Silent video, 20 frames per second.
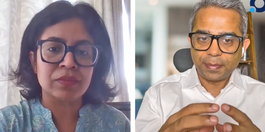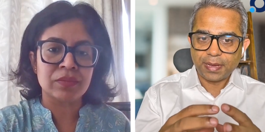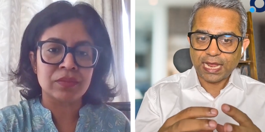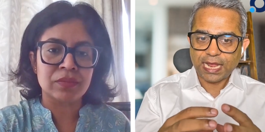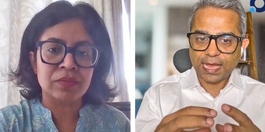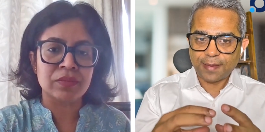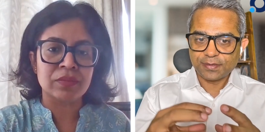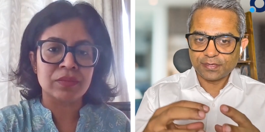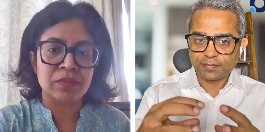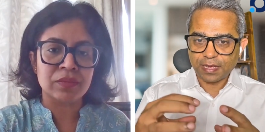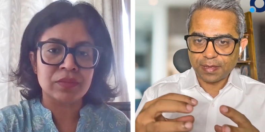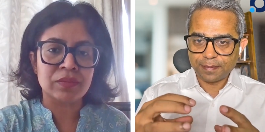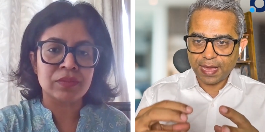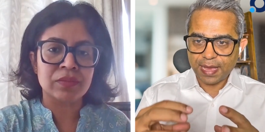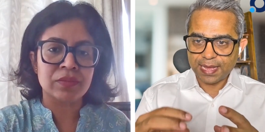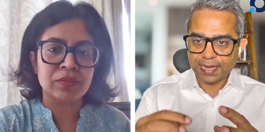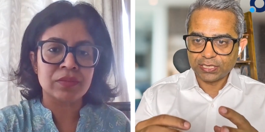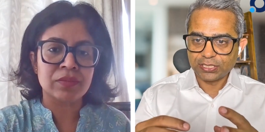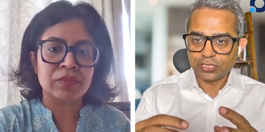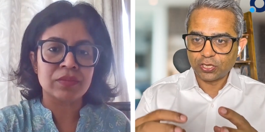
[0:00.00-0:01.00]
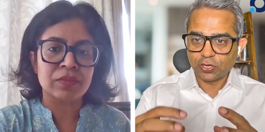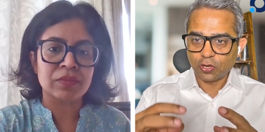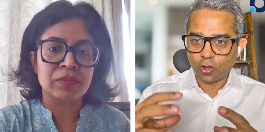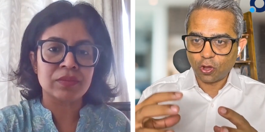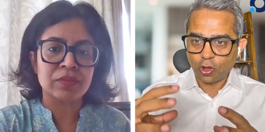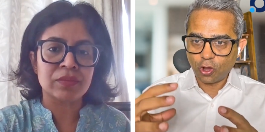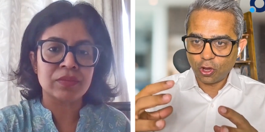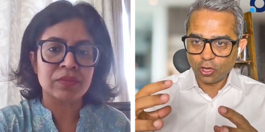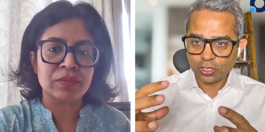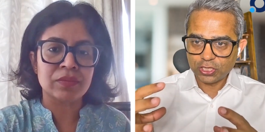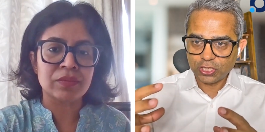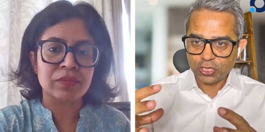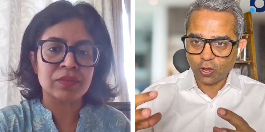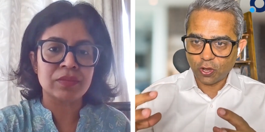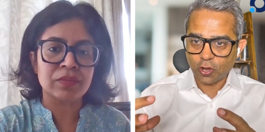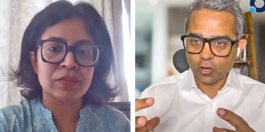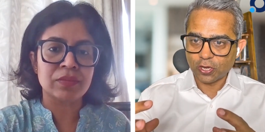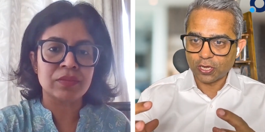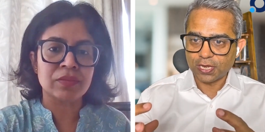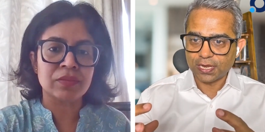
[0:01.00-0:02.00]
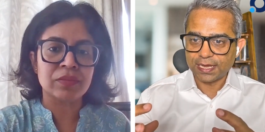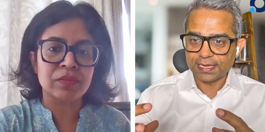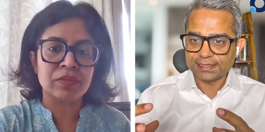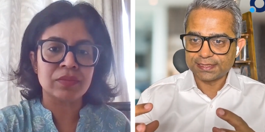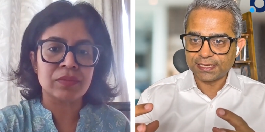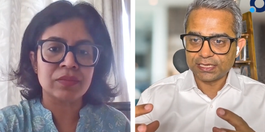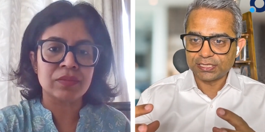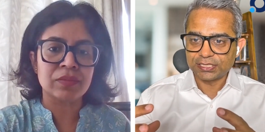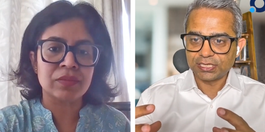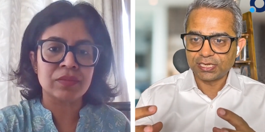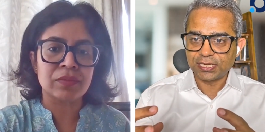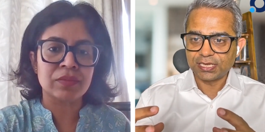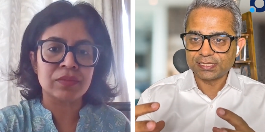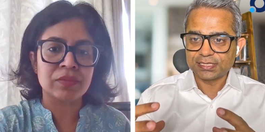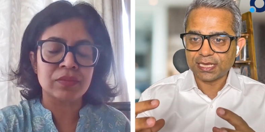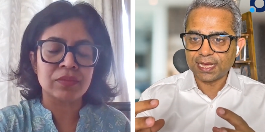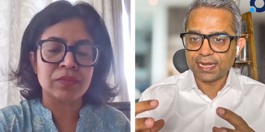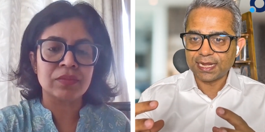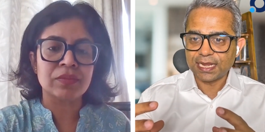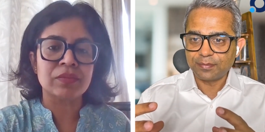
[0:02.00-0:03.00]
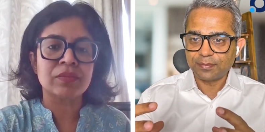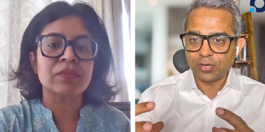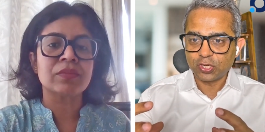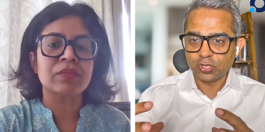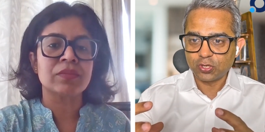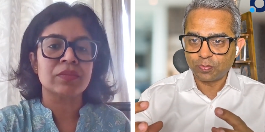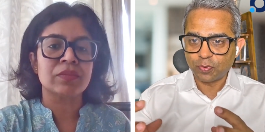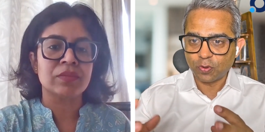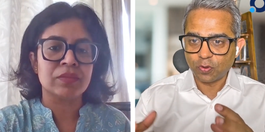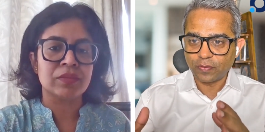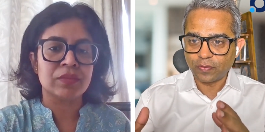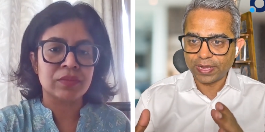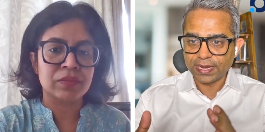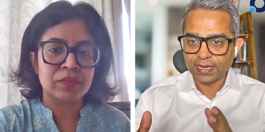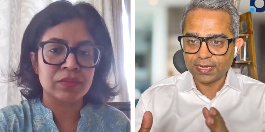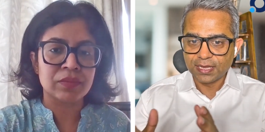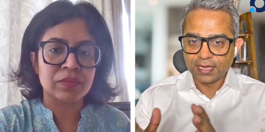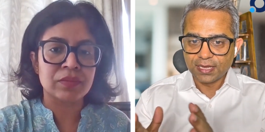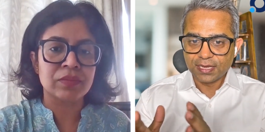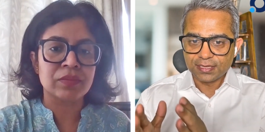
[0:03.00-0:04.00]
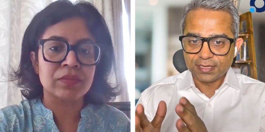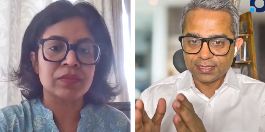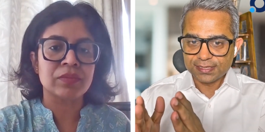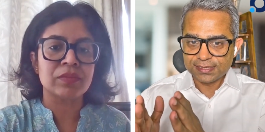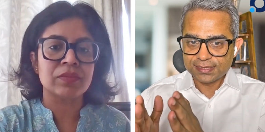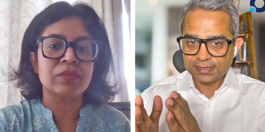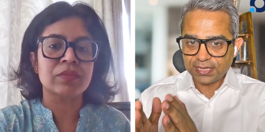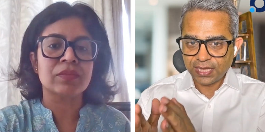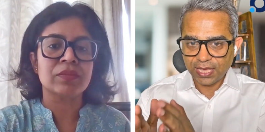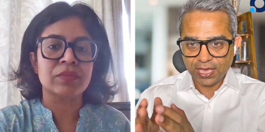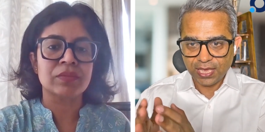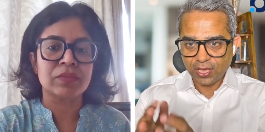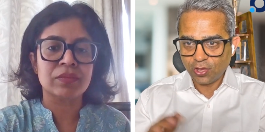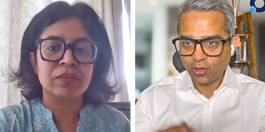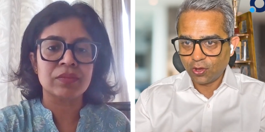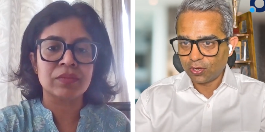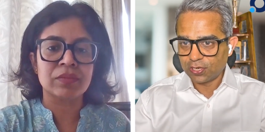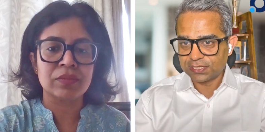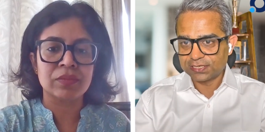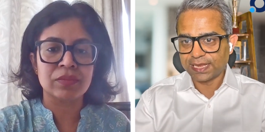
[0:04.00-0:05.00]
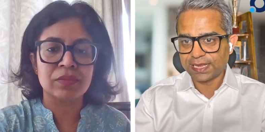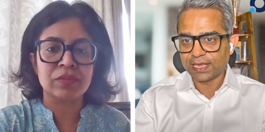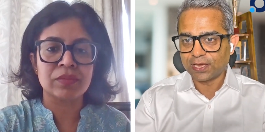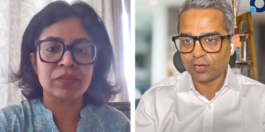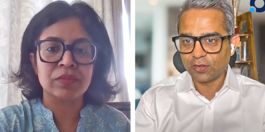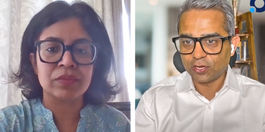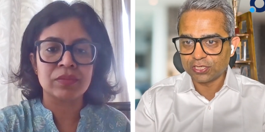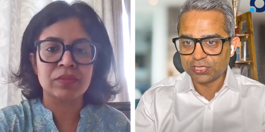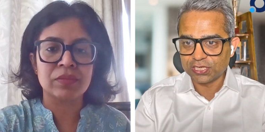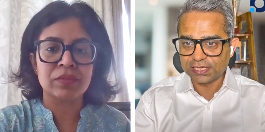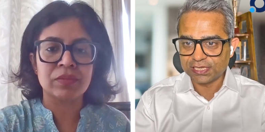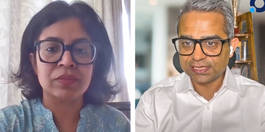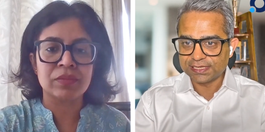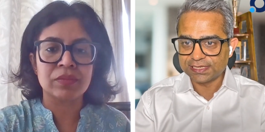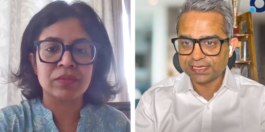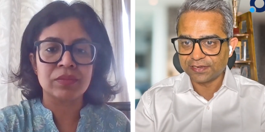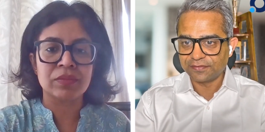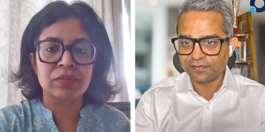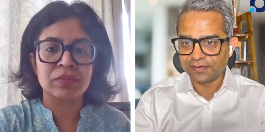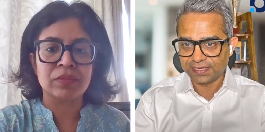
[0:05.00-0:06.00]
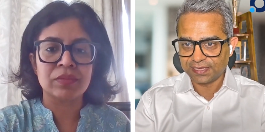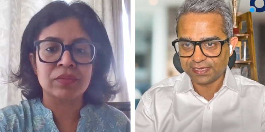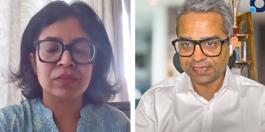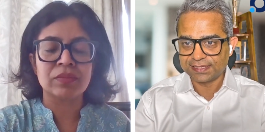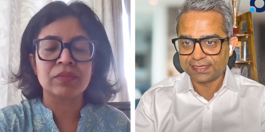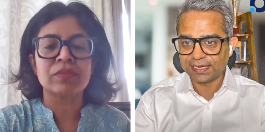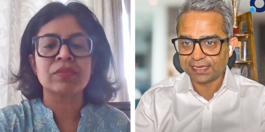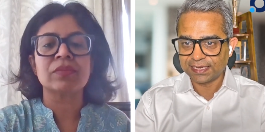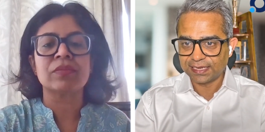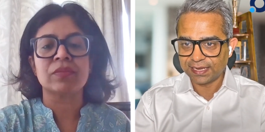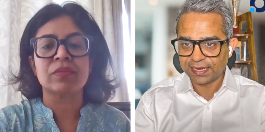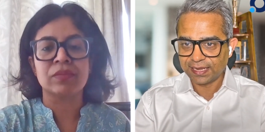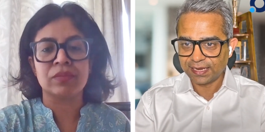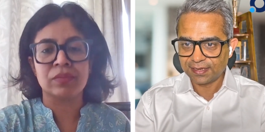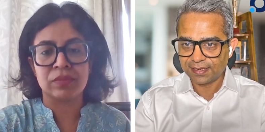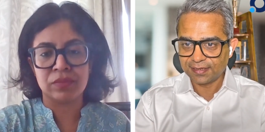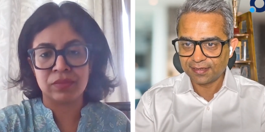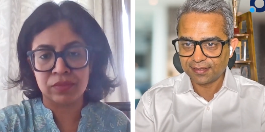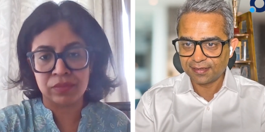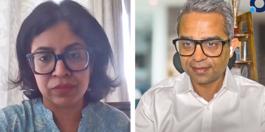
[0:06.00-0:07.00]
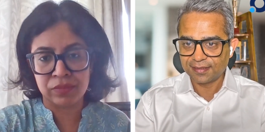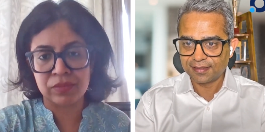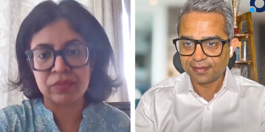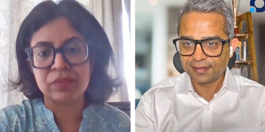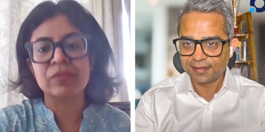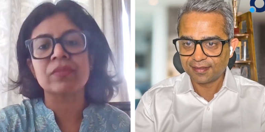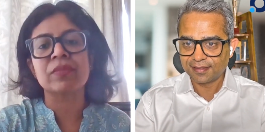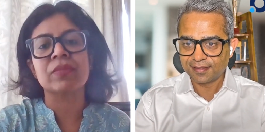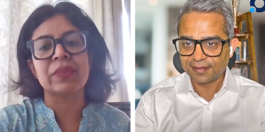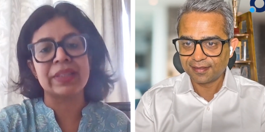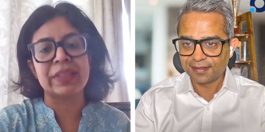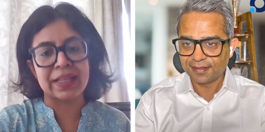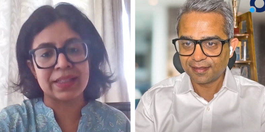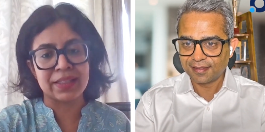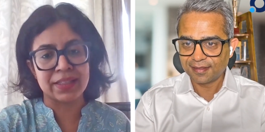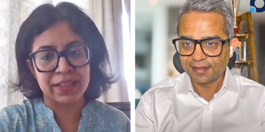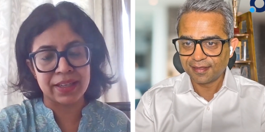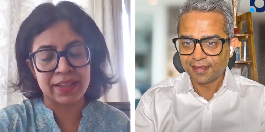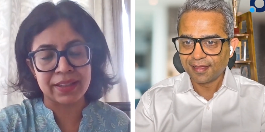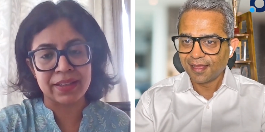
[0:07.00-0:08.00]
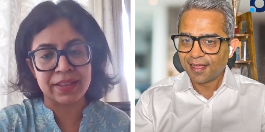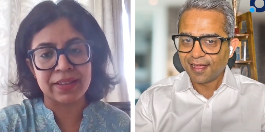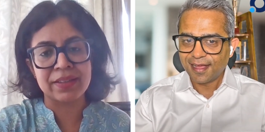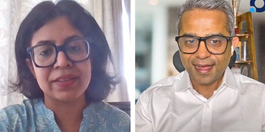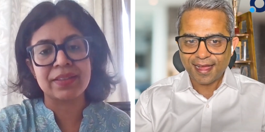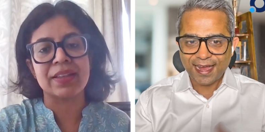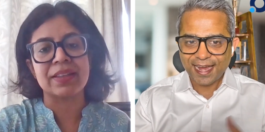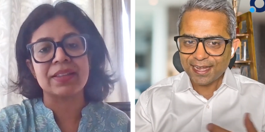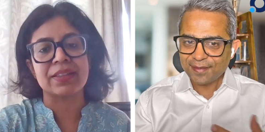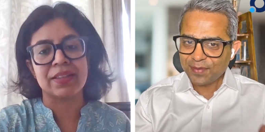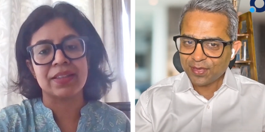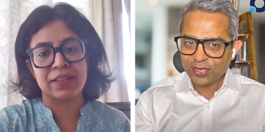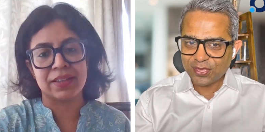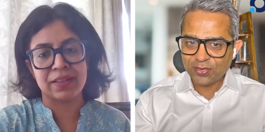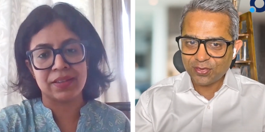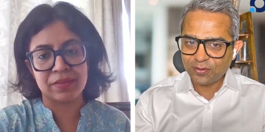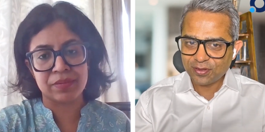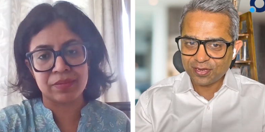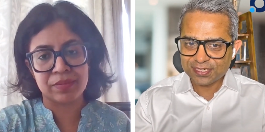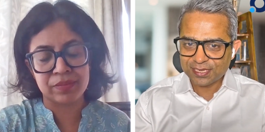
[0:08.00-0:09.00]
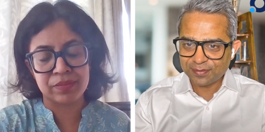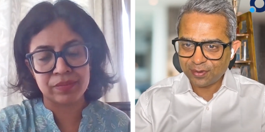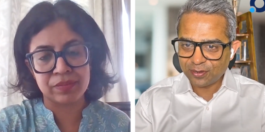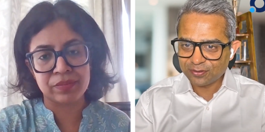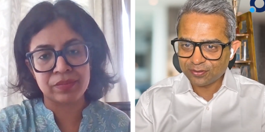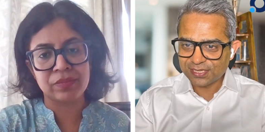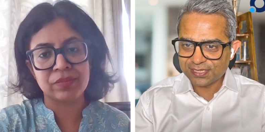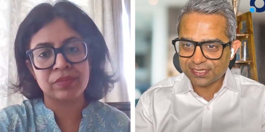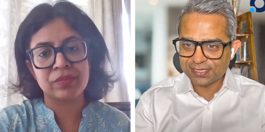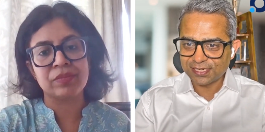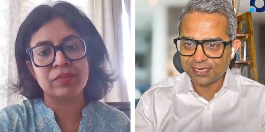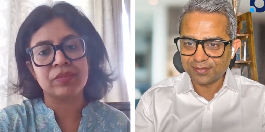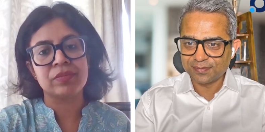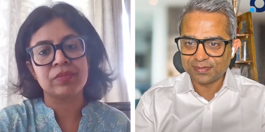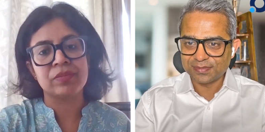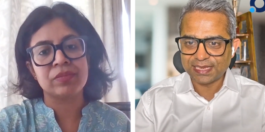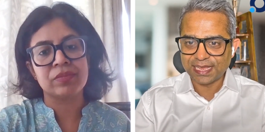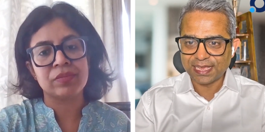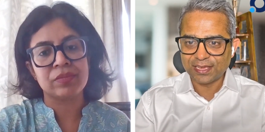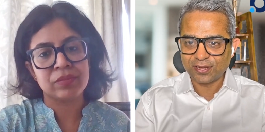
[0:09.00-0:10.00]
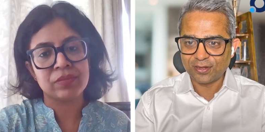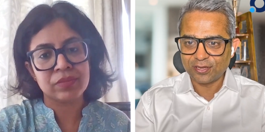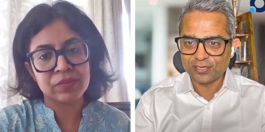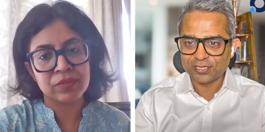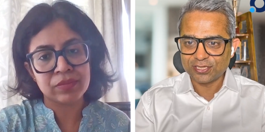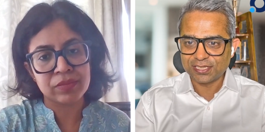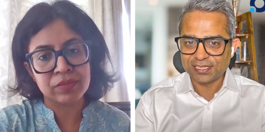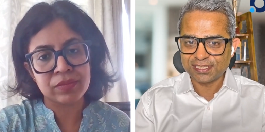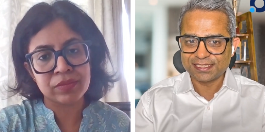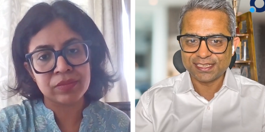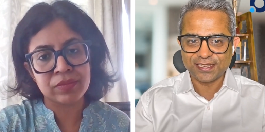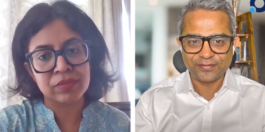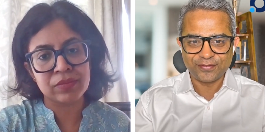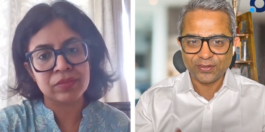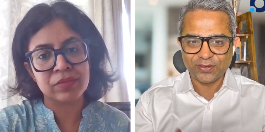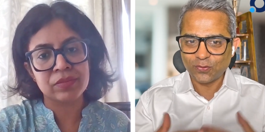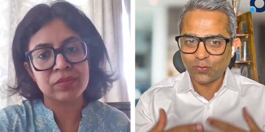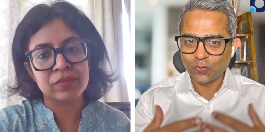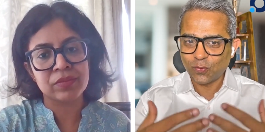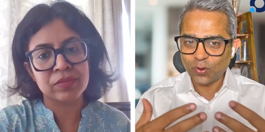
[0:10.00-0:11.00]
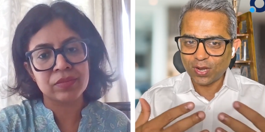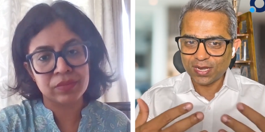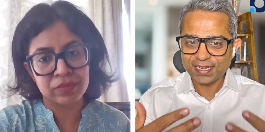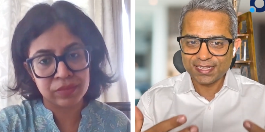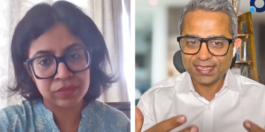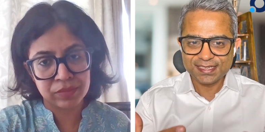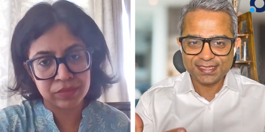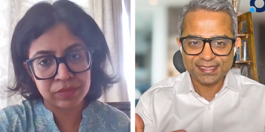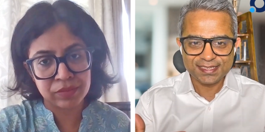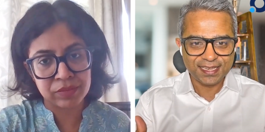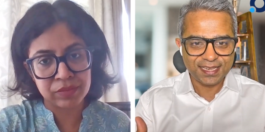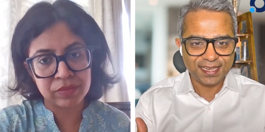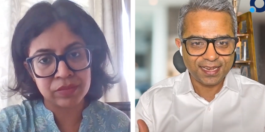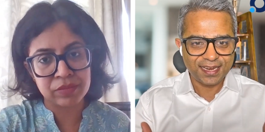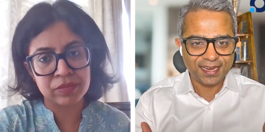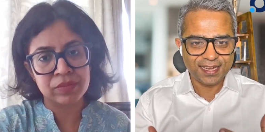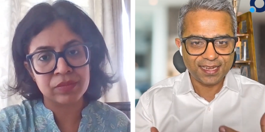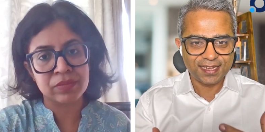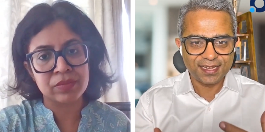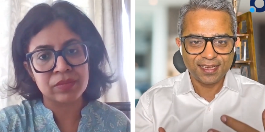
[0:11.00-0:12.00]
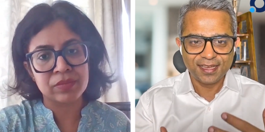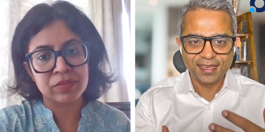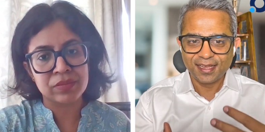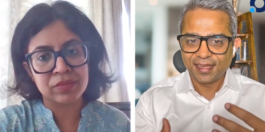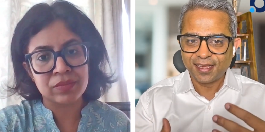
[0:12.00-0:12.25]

Speaker 1: perhaps my manager or the organization is unable to provide this thing called psychological safety. Is that correct? That's right. I'd be curious about this term psychological safety. What is it?